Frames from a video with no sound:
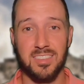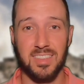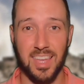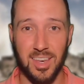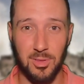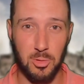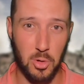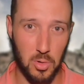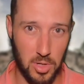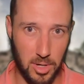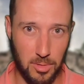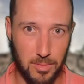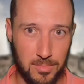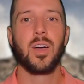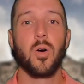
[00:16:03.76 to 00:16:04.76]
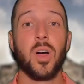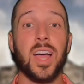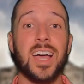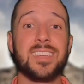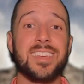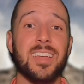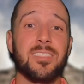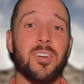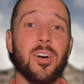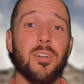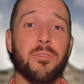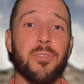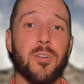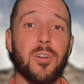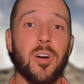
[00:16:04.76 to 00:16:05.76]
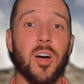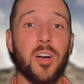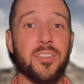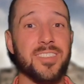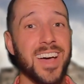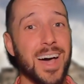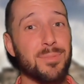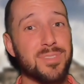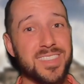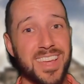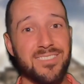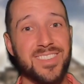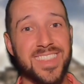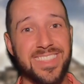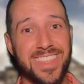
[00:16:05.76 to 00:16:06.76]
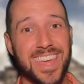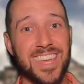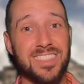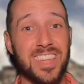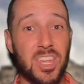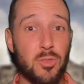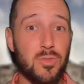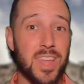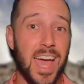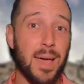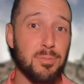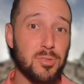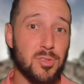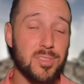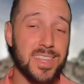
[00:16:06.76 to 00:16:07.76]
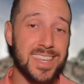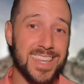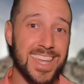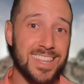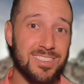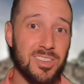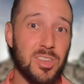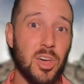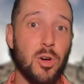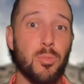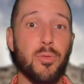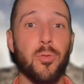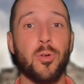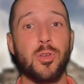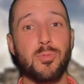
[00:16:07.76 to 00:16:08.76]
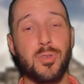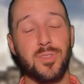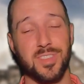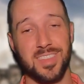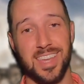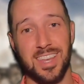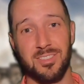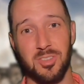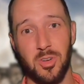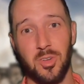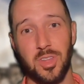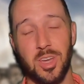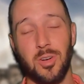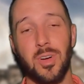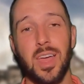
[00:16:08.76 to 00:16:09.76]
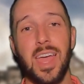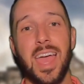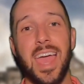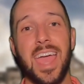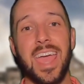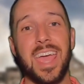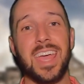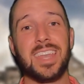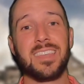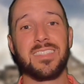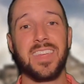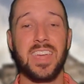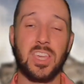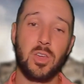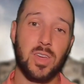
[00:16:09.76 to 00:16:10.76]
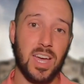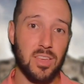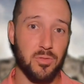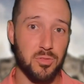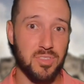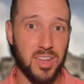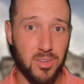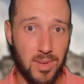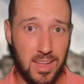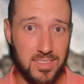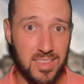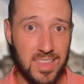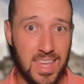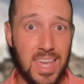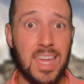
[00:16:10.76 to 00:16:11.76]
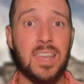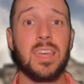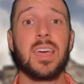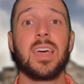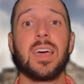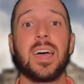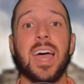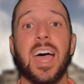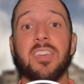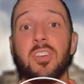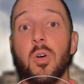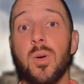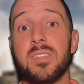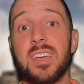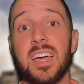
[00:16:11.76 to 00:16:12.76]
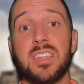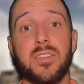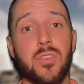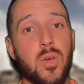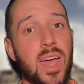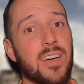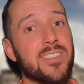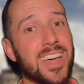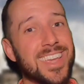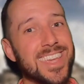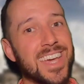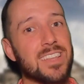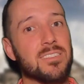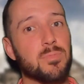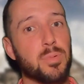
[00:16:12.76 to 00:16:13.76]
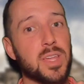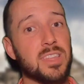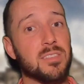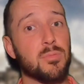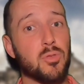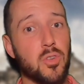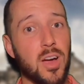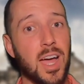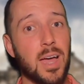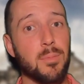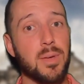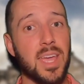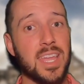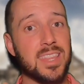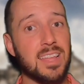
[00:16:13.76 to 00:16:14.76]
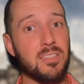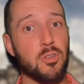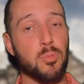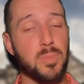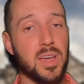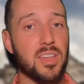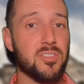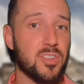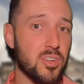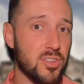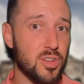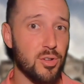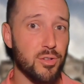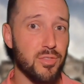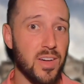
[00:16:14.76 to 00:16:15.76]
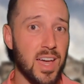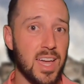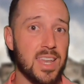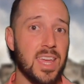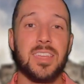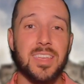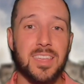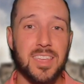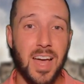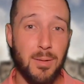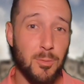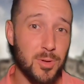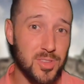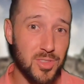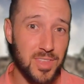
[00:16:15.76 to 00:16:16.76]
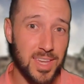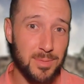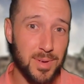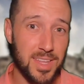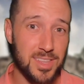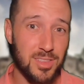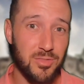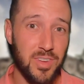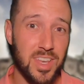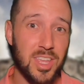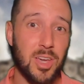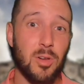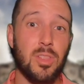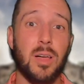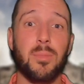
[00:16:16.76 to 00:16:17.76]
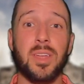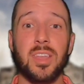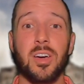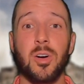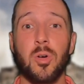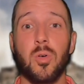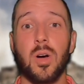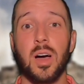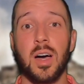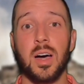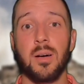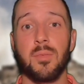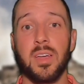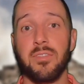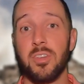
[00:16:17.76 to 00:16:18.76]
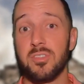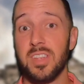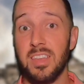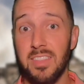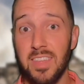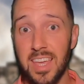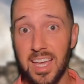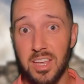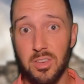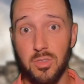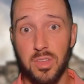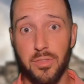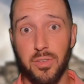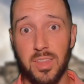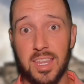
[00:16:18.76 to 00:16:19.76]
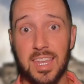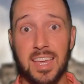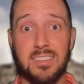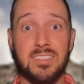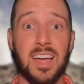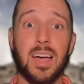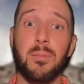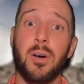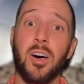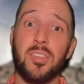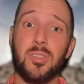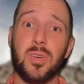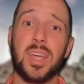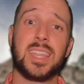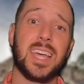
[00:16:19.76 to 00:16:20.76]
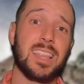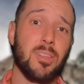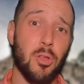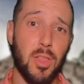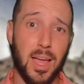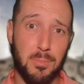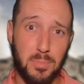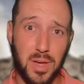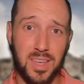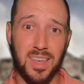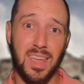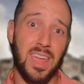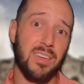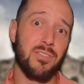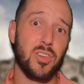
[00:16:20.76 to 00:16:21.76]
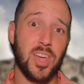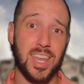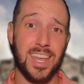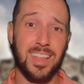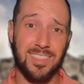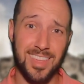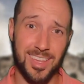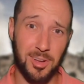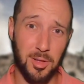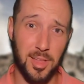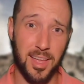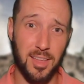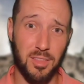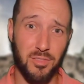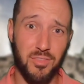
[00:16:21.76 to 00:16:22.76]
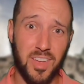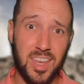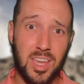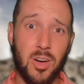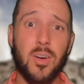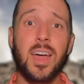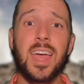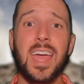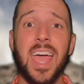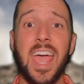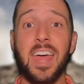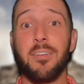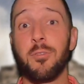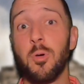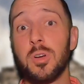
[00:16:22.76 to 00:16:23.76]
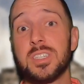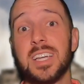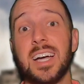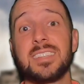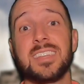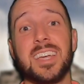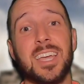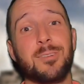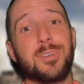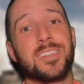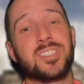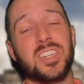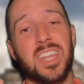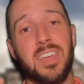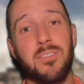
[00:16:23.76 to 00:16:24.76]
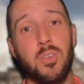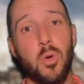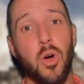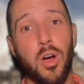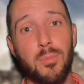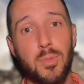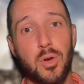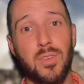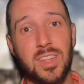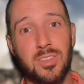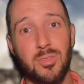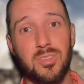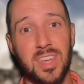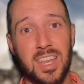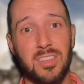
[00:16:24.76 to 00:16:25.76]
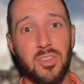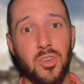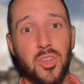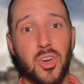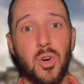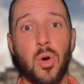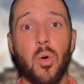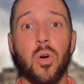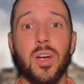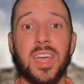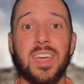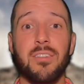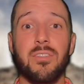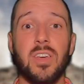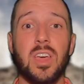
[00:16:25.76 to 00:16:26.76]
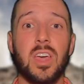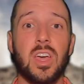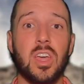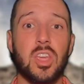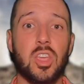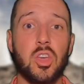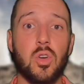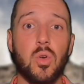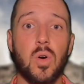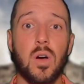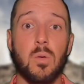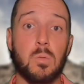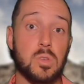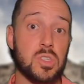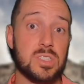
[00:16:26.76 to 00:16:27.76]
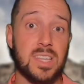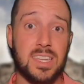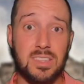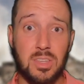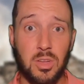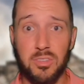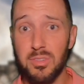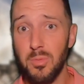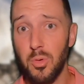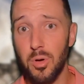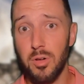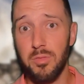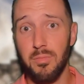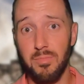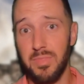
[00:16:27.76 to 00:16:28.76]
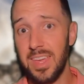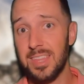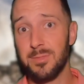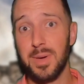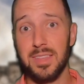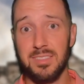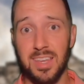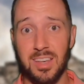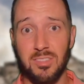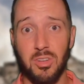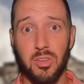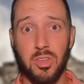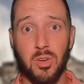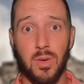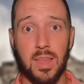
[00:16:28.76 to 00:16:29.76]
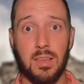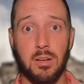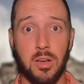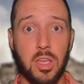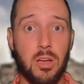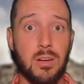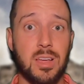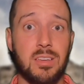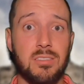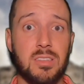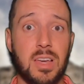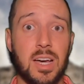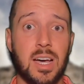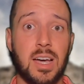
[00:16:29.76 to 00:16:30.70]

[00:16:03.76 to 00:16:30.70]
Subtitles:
San Antonio. Well, guys, that's all for our top 7 things that you absolutely need to know before you move to San Antonio. And thank you guys for sticking around to the end. As always, guys, if you have not yet, please subscribe, hit that little bell so you're notified. Comment what you think about this video. Let me know if there's anything I can do differently next time. Also, hit that little like button if you got anything at all out of this video. And of course, guys, like I mentioned, if you are moving to San Antonio, or if you would just like to know some more things about San Antonio and are curious,